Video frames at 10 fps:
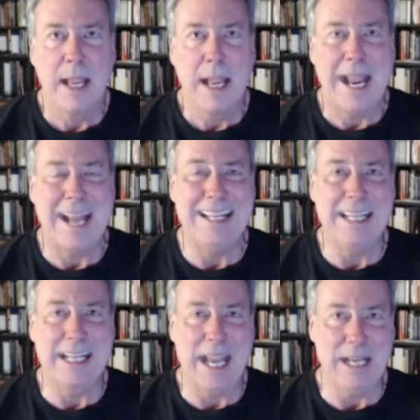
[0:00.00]
And in
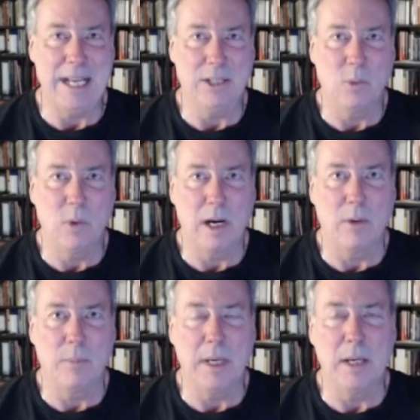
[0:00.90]
the case where it
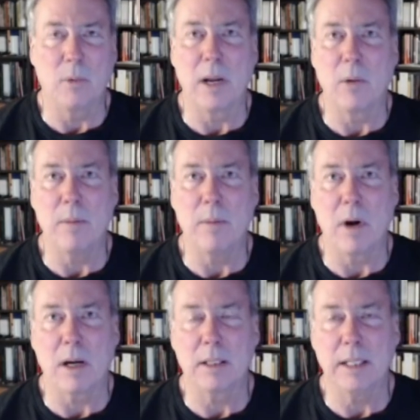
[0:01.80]
would be a runaway
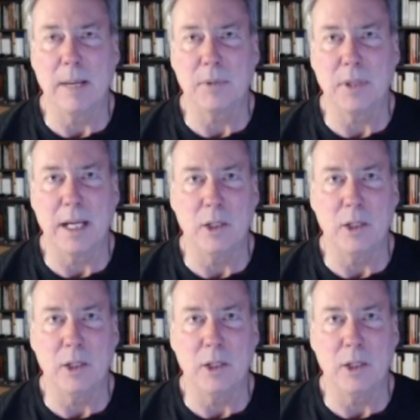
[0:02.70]
market to the upside,